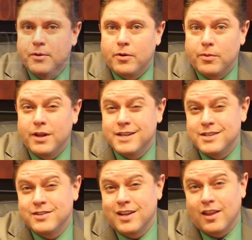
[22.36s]
people don't realize
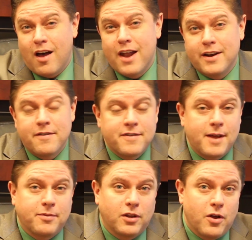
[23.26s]
there's a lot of different
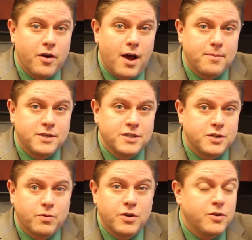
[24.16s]
types of loan options
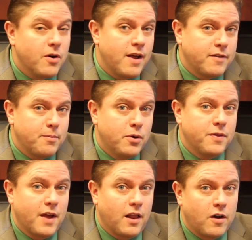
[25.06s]
to where you don't have to
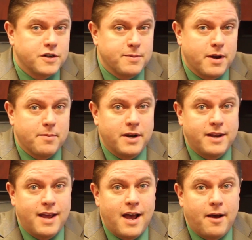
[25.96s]
put that large amount of money
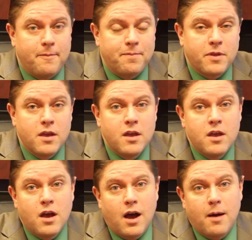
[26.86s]
down.
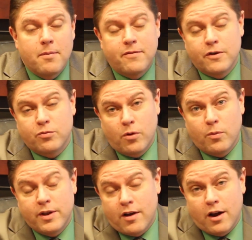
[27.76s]
Um, the first
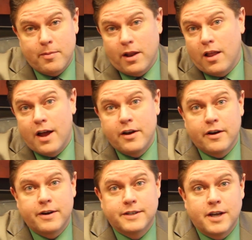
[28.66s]
one we talk about a lot here
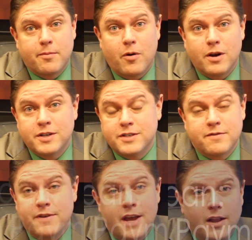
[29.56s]
at Creekside Mortgage is
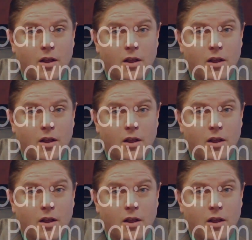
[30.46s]
a V A